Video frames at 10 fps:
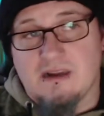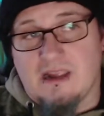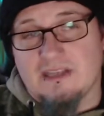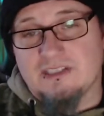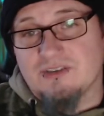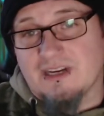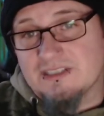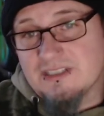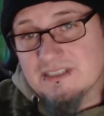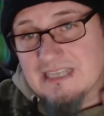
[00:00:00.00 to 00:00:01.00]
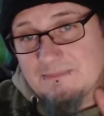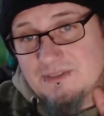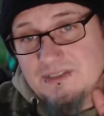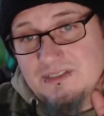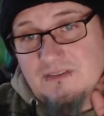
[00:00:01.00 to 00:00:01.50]
Extraction
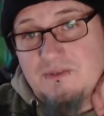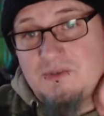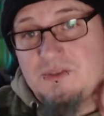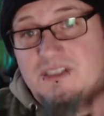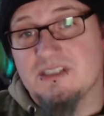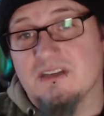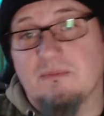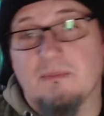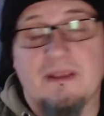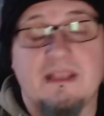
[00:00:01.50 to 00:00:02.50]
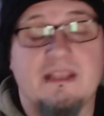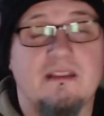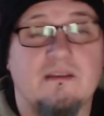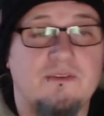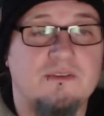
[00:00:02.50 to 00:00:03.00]
adapters I've used this.
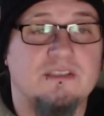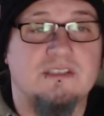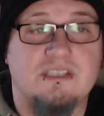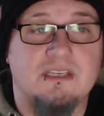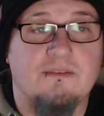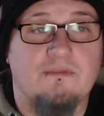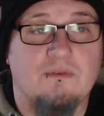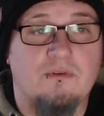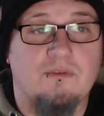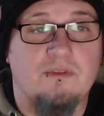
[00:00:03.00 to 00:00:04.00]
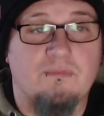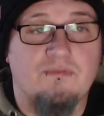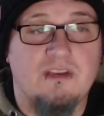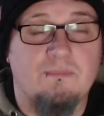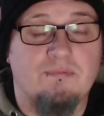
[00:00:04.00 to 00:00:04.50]
I've used this year for the
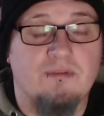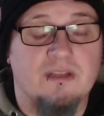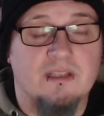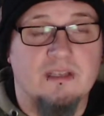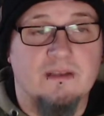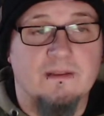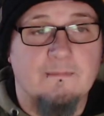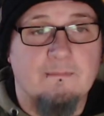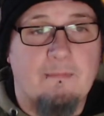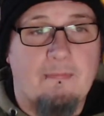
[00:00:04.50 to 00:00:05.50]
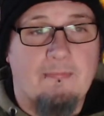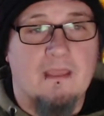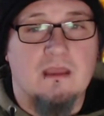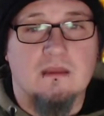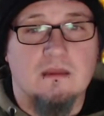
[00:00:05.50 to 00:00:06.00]
3D printing,
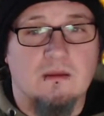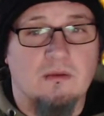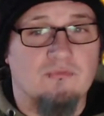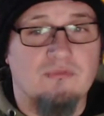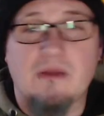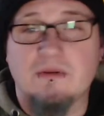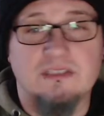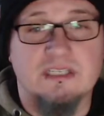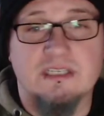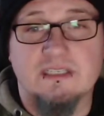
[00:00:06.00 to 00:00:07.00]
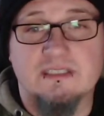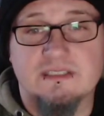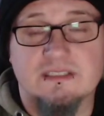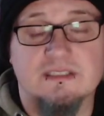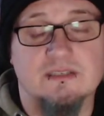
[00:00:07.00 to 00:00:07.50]
router
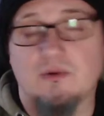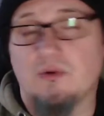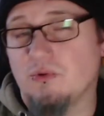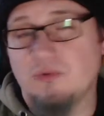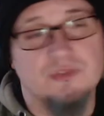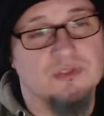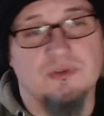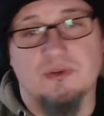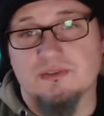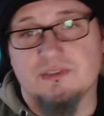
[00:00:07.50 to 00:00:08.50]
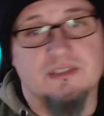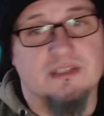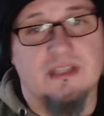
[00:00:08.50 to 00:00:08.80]
jigs, all sorts.